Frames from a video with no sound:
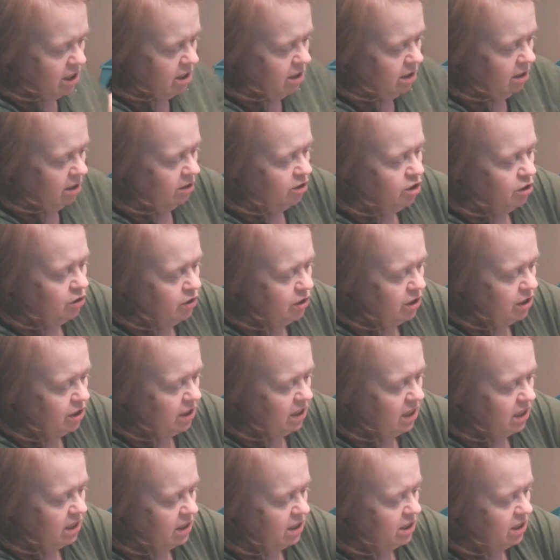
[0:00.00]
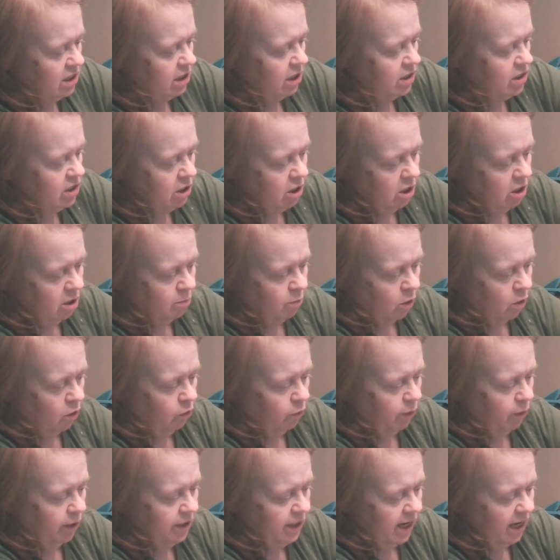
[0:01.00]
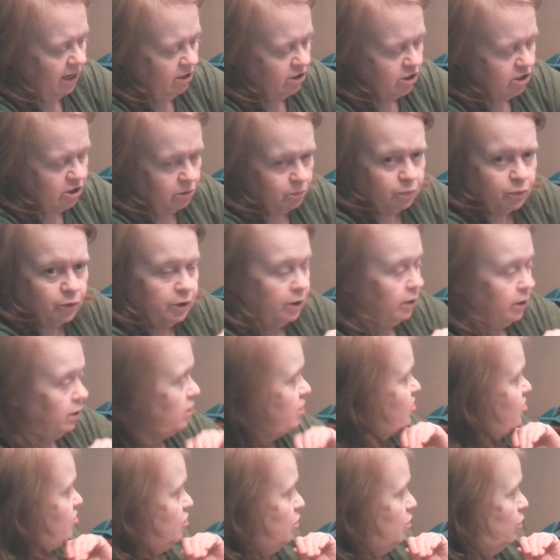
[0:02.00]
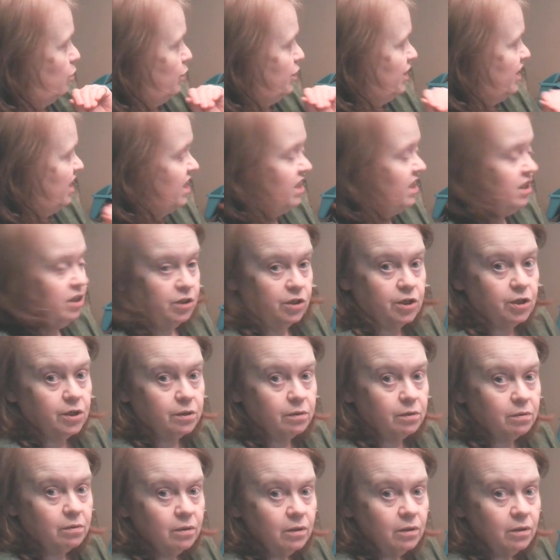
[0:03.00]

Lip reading: As you'll see, it doesn't come all the way down to the point because you don't need it to.